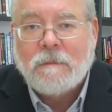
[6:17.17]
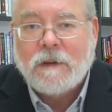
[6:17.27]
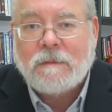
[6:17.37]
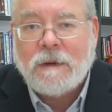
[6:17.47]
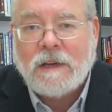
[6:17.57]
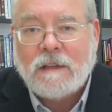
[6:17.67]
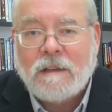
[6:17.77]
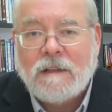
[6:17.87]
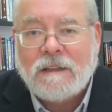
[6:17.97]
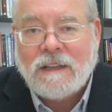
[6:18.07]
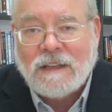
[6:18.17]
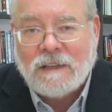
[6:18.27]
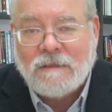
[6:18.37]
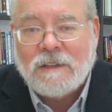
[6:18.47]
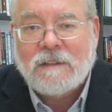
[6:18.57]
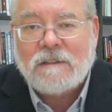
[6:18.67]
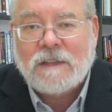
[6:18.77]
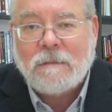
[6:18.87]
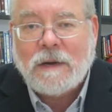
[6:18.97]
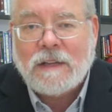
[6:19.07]
both by the individuals
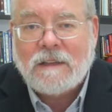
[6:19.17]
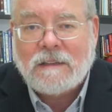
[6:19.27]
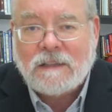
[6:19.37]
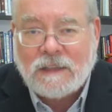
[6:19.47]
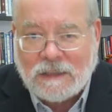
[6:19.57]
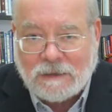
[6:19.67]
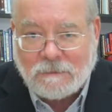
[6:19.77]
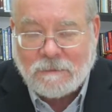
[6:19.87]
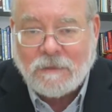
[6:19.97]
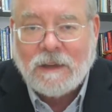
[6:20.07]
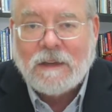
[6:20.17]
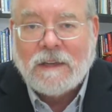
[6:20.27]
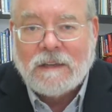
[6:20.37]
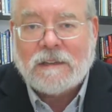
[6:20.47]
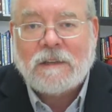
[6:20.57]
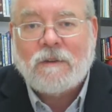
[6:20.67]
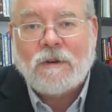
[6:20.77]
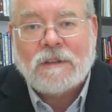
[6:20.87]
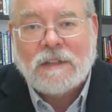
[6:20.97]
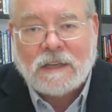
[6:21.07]
and by the team. This, of
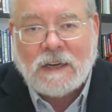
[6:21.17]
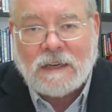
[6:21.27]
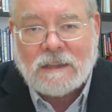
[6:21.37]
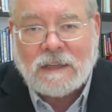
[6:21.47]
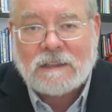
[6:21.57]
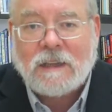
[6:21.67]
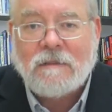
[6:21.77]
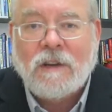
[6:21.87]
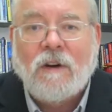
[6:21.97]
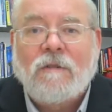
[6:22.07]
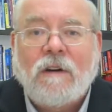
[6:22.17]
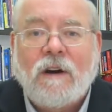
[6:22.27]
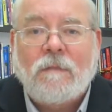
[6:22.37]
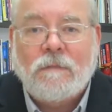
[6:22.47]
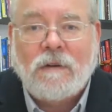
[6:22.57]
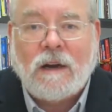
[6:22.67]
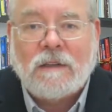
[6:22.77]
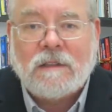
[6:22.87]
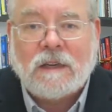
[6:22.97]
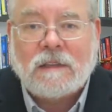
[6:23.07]
course, in the context of the overall
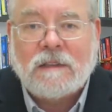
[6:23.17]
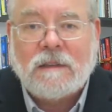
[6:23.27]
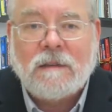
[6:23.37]
project.